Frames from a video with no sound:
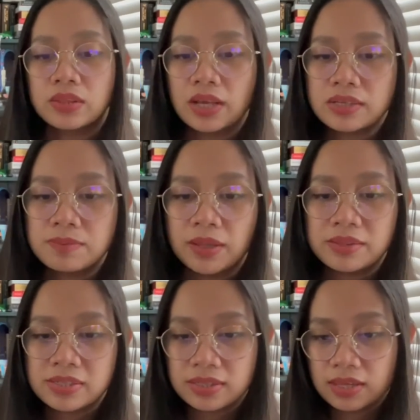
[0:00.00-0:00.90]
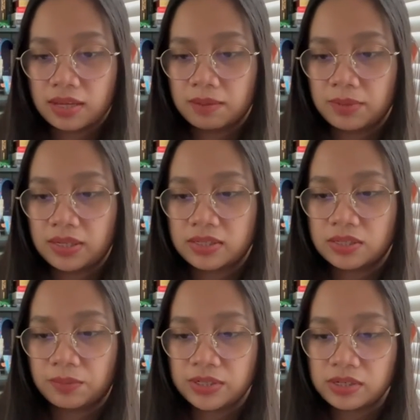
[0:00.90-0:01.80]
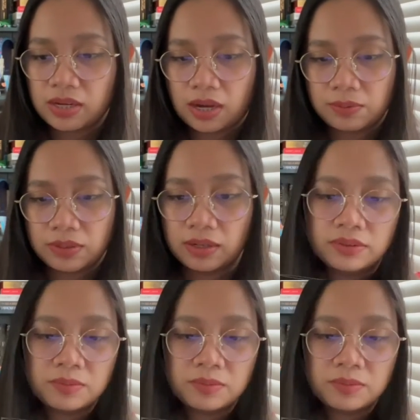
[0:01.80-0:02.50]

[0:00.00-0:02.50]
next month's theme is the witching hour.